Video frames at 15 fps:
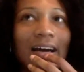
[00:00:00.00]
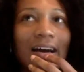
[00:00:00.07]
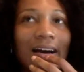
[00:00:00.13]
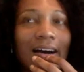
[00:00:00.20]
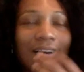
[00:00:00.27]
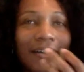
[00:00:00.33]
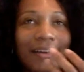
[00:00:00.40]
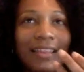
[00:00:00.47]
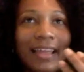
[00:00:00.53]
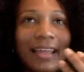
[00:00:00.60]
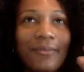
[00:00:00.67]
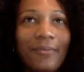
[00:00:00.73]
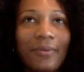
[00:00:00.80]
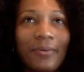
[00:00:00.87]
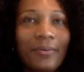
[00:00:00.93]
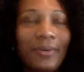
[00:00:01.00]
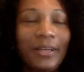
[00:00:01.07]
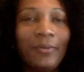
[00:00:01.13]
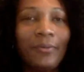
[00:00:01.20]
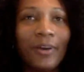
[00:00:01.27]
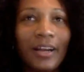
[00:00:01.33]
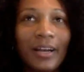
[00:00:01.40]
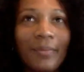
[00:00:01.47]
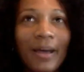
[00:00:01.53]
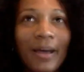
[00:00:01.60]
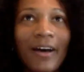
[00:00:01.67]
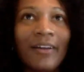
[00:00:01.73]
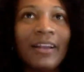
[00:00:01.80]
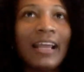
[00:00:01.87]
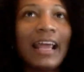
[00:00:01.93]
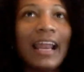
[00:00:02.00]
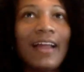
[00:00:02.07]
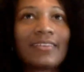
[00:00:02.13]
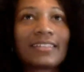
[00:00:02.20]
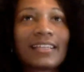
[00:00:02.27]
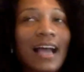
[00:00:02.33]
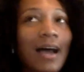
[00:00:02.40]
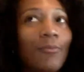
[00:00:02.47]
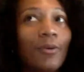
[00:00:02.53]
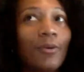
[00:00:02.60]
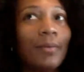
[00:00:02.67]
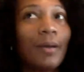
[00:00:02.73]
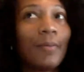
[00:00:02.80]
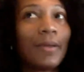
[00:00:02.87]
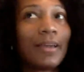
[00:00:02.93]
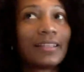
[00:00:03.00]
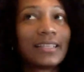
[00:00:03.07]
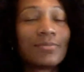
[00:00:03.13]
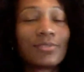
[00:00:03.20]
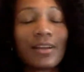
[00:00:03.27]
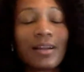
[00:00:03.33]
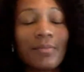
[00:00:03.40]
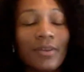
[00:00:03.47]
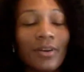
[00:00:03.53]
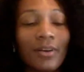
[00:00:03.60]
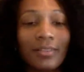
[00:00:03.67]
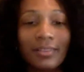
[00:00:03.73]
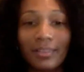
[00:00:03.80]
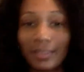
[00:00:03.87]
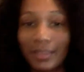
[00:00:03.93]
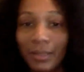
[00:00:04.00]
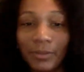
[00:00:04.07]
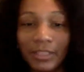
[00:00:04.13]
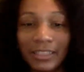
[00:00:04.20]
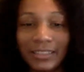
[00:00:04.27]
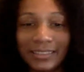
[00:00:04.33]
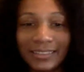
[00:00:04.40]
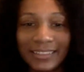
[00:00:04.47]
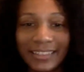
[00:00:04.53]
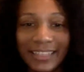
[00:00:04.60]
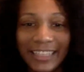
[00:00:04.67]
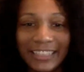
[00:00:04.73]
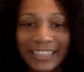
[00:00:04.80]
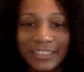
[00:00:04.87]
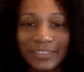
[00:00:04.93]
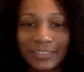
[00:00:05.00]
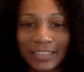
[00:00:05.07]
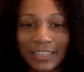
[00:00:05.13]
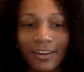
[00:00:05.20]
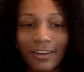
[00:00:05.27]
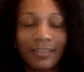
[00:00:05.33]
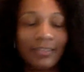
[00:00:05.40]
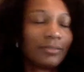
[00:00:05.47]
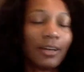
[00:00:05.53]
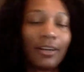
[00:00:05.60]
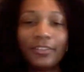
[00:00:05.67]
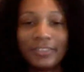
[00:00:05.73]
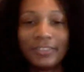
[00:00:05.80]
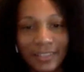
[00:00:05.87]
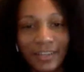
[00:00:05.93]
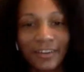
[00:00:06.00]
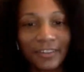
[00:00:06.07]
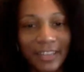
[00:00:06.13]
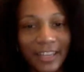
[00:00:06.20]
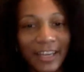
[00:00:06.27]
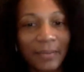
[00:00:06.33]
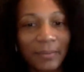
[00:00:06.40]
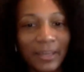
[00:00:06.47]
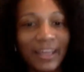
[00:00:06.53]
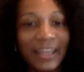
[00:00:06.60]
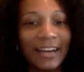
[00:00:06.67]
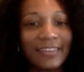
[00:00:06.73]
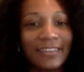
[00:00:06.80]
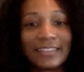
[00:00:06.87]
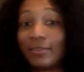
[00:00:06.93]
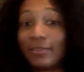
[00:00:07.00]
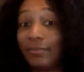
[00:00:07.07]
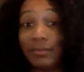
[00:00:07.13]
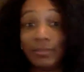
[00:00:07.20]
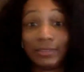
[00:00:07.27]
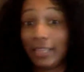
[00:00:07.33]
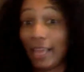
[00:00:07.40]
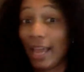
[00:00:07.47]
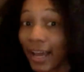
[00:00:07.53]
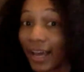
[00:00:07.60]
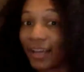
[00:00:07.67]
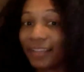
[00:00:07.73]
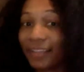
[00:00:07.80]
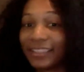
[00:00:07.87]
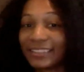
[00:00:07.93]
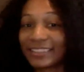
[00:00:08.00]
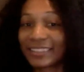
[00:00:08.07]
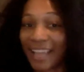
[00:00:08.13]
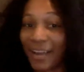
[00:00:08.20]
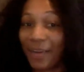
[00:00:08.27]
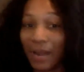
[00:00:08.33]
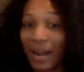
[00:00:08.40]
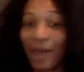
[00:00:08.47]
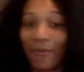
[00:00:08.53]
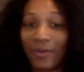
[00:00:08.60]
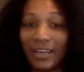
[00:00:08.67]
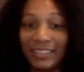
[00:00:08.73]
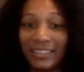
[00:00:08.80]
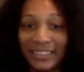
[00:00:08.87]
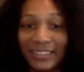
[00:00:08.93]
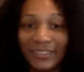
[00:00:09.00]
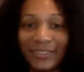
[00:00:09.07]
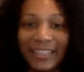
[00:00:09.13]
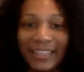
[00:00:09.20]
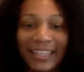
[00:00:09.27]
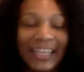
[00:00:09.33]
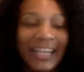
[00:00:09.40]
Ari, like, what are you worried about? And I was like, I'm worried about making the team so I can be on the Liberty. And she was like, are you kidding me? And I was like, well, yeah, this is, like, what I want to do. And then